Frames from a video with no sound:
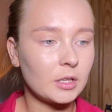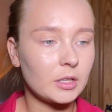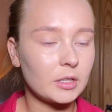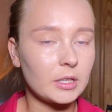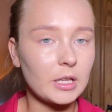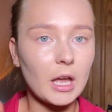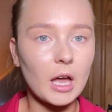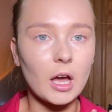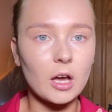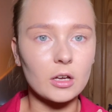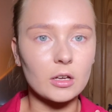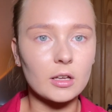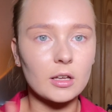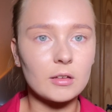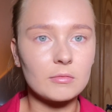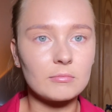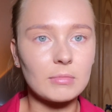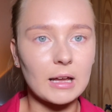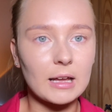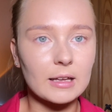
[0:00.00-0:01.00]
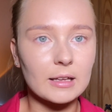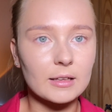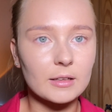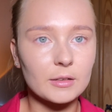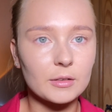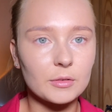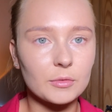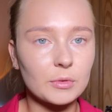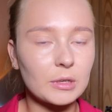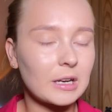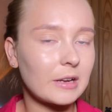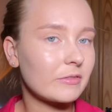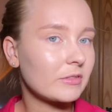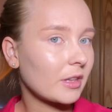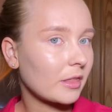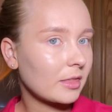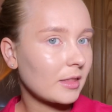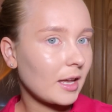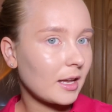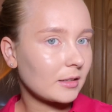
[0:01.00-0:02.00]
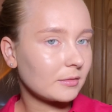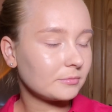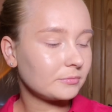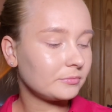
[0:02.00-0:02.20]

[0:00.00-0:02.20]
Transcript: yeah, I'll come back when I've done that.